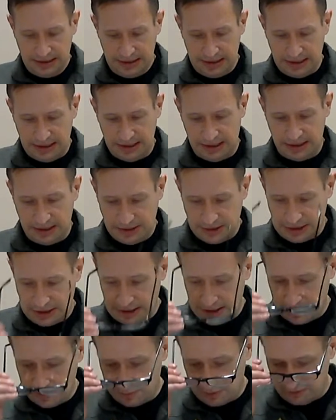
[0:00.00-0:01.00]
is
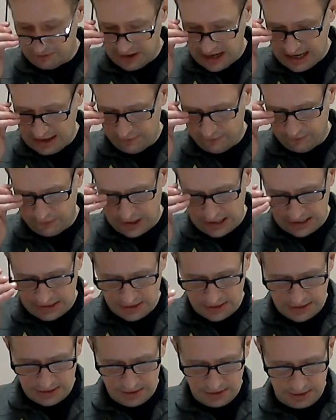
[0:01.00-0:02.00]
going to provide
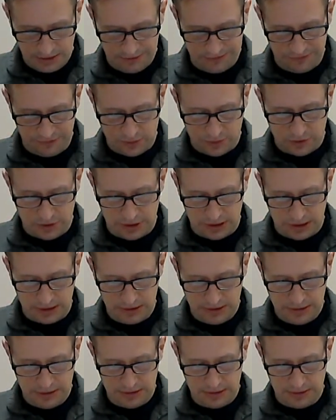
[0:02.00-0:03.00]
funds
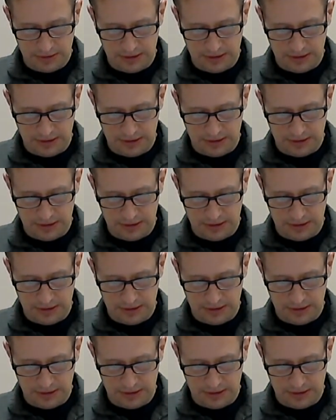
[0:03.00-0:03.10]
for